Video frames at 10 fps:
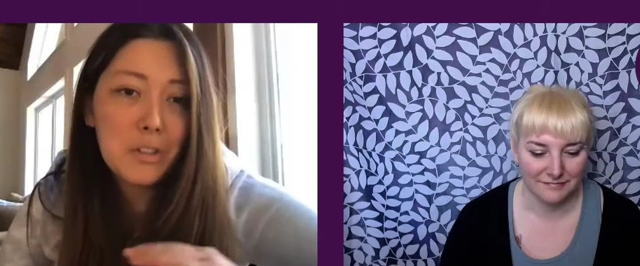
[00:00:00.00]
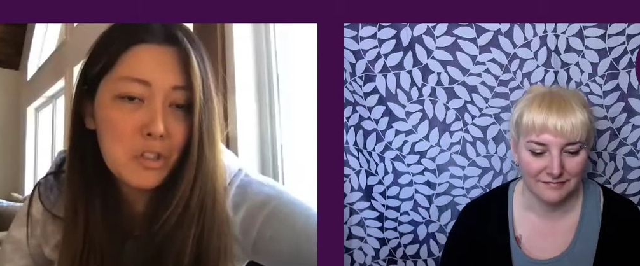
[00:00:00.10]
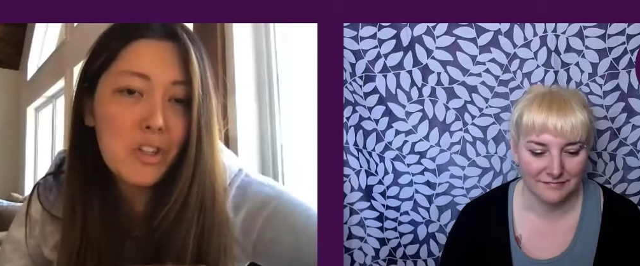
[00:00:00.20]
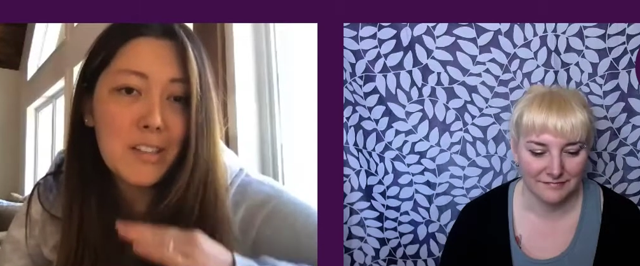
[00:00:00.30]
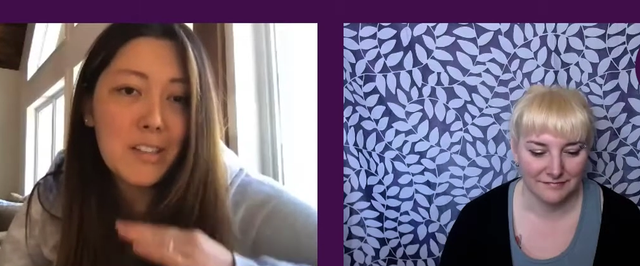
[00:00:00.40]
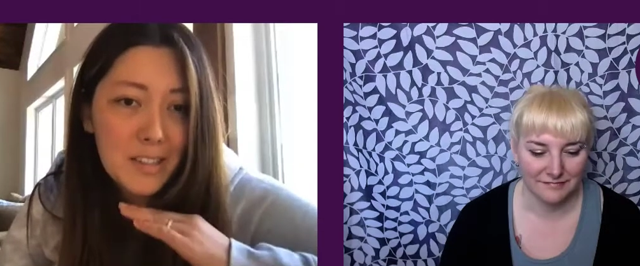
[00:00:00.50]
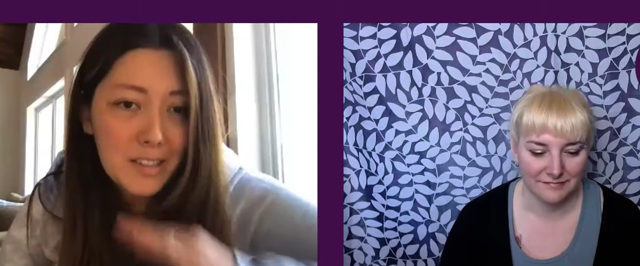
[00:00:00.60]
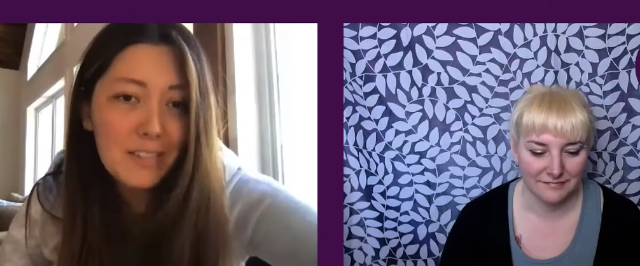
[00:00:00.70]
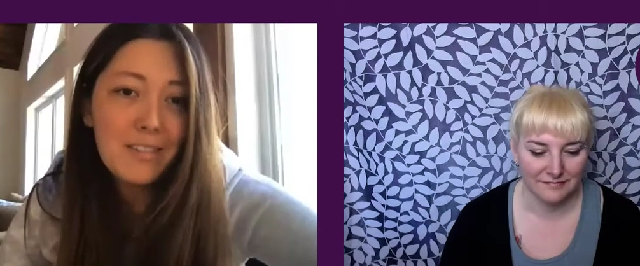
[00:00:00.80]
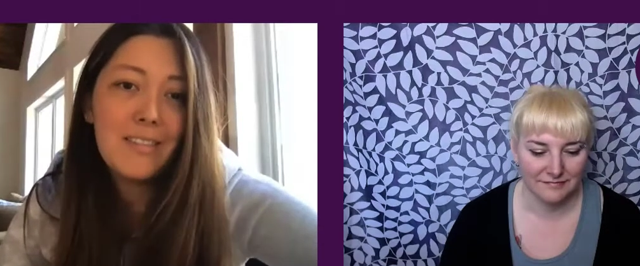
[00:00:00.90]
Speaker 1: just
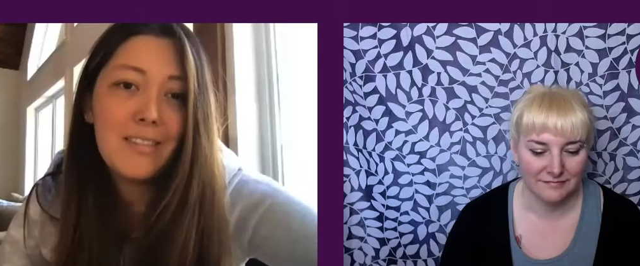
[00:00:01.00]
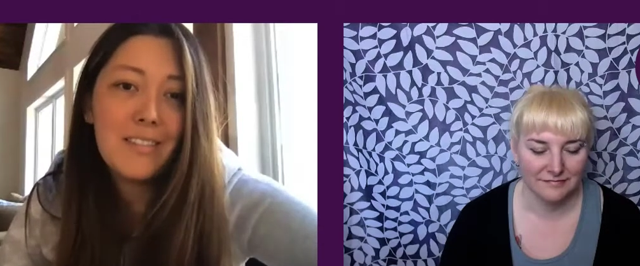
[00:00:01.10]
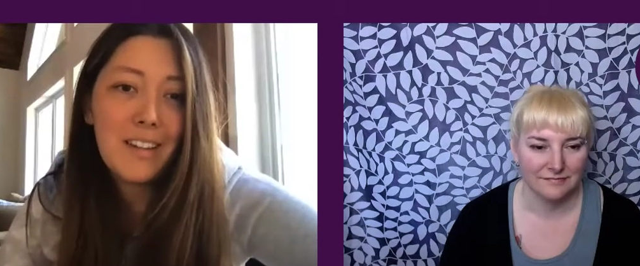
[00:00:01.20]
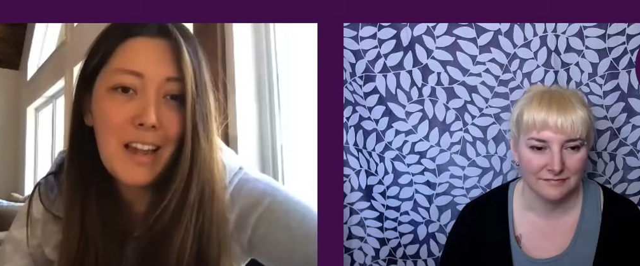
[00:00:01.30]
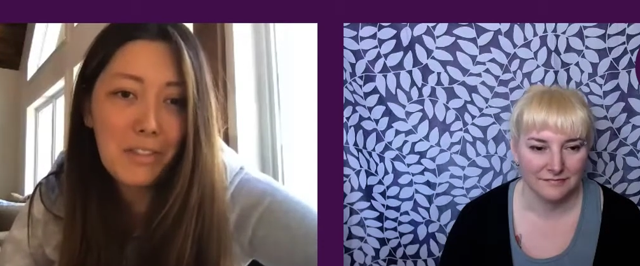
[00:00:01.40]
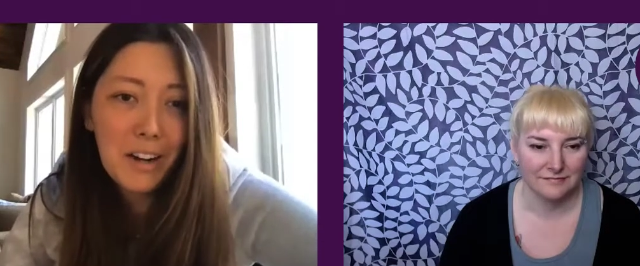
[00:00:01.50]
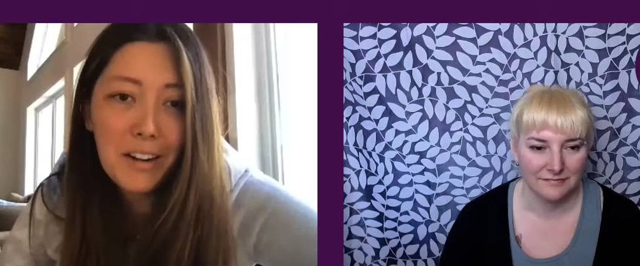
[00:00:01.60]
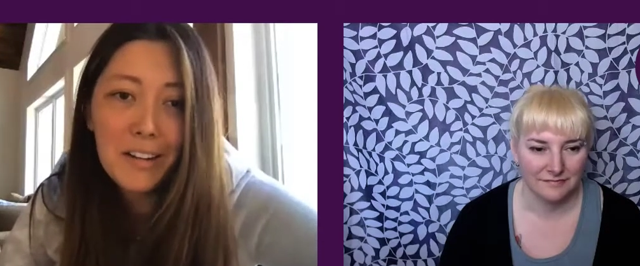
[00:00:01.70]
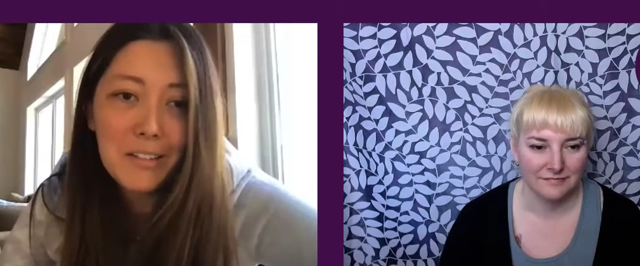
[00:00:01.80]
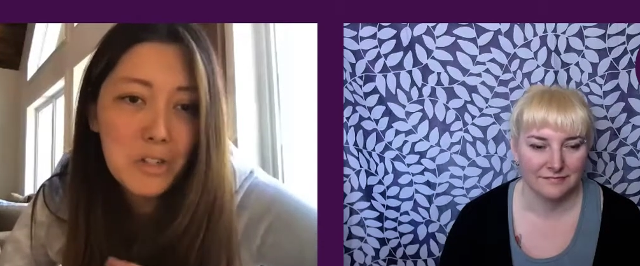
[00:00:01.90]
get there
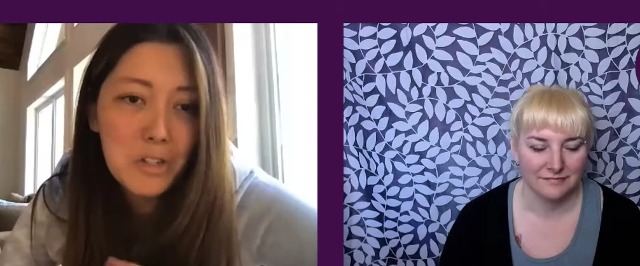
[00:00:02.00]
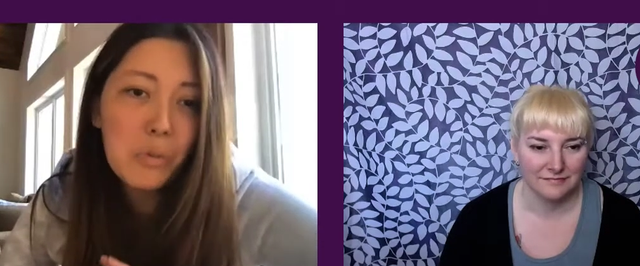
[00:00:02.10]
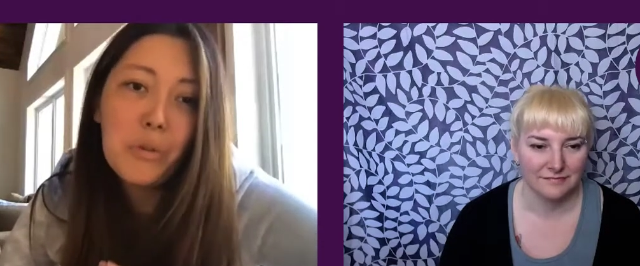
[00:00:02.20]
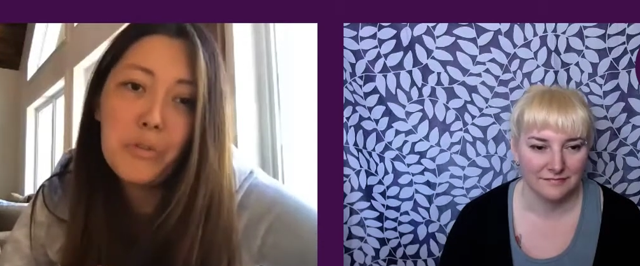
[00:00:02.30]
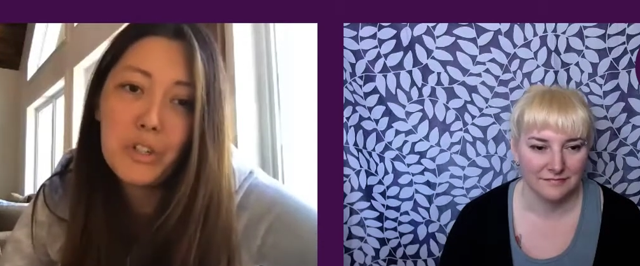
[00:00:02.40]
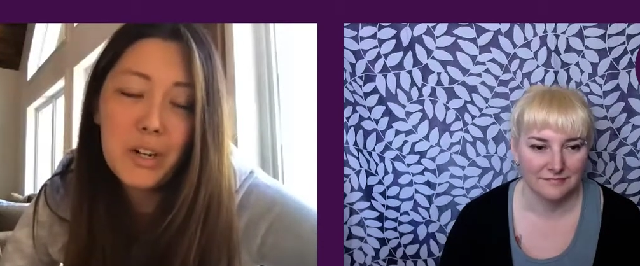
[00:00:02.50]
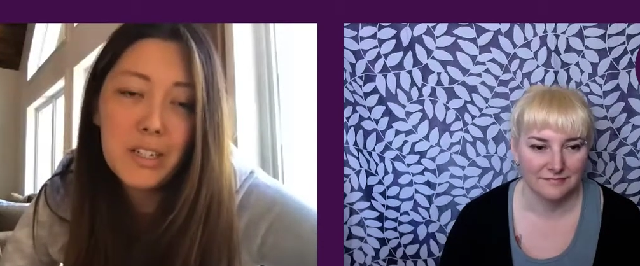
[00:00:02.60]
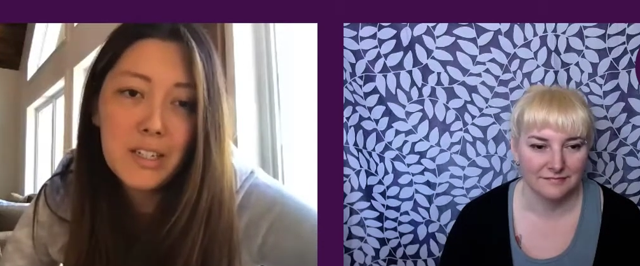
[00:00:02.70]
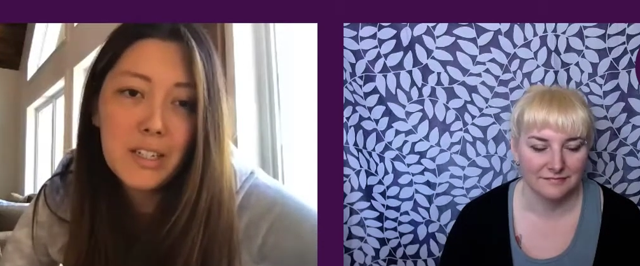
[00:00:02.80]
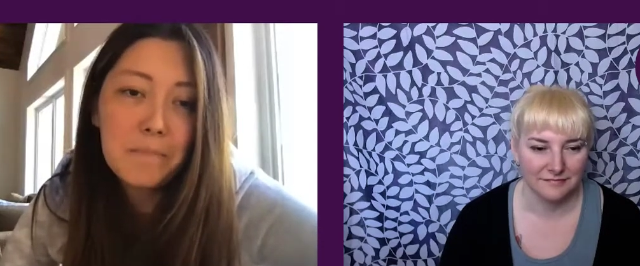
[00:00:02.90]
and don't
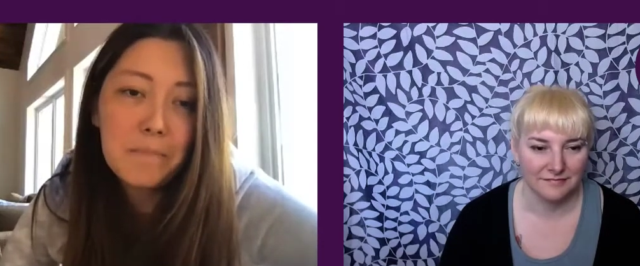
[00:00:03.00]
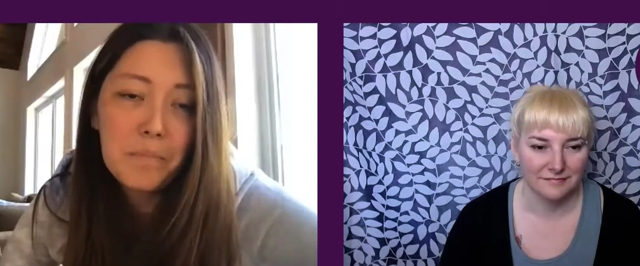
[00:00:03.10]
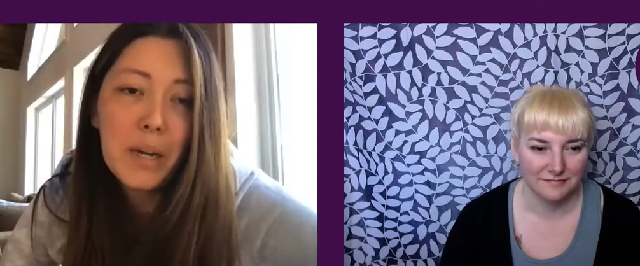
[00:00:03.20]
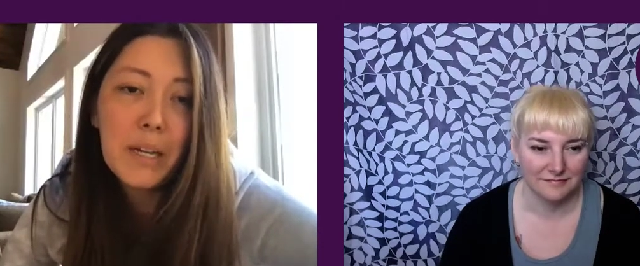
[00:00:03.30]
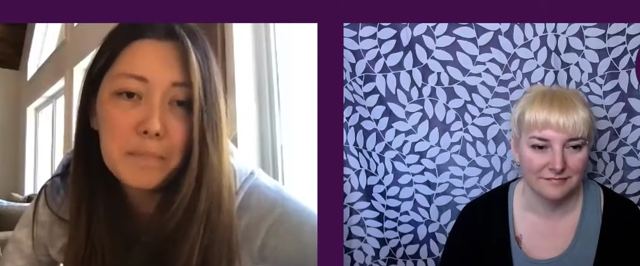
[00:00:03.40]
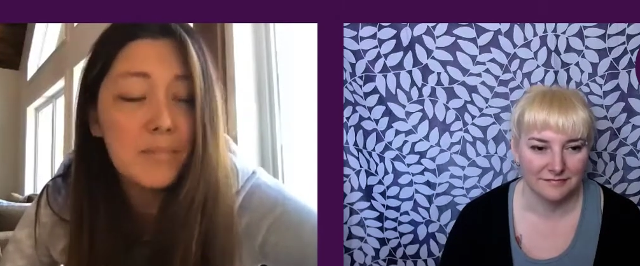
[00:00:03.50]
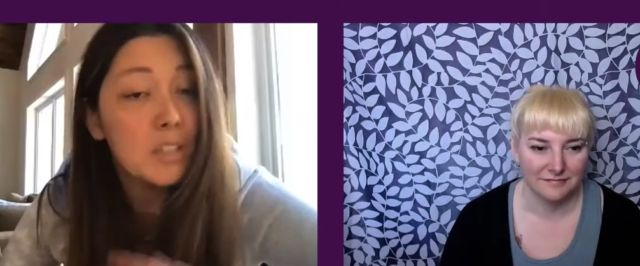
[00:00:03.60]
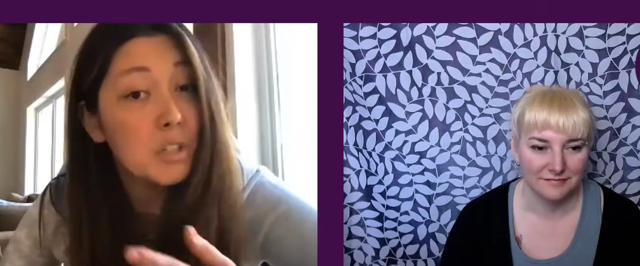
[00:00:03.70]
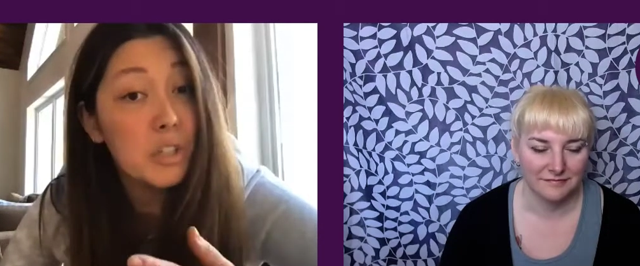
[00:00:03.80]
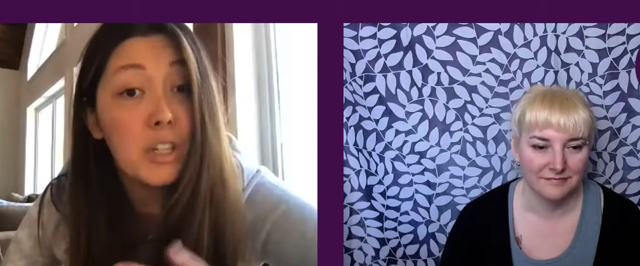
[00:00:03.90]
overstress it. But
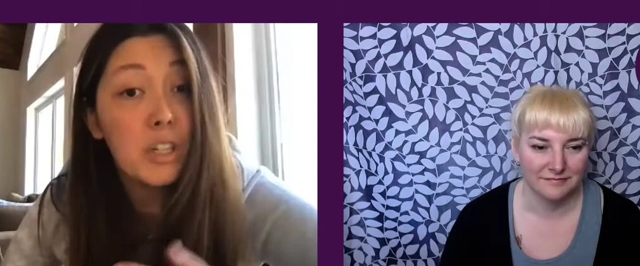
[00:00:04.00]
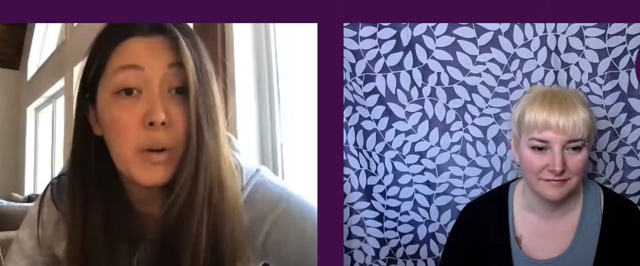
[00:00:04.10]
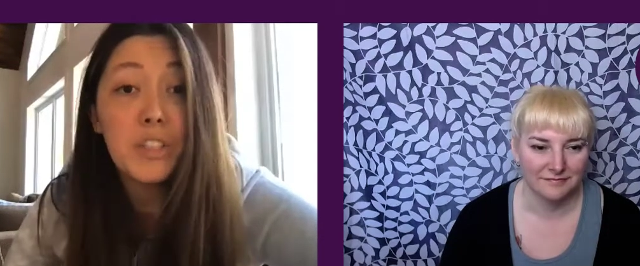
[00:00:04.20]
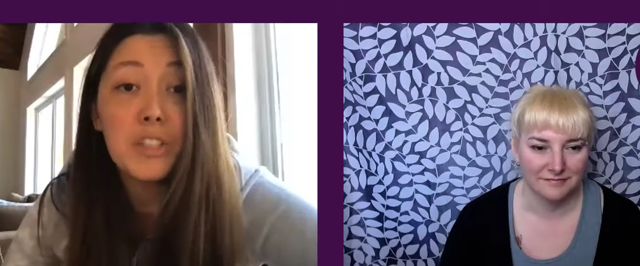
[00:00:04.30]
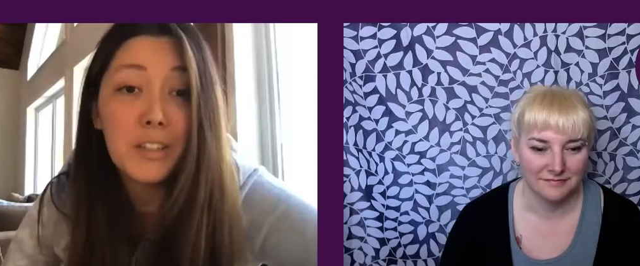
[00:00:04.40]
that's a good question,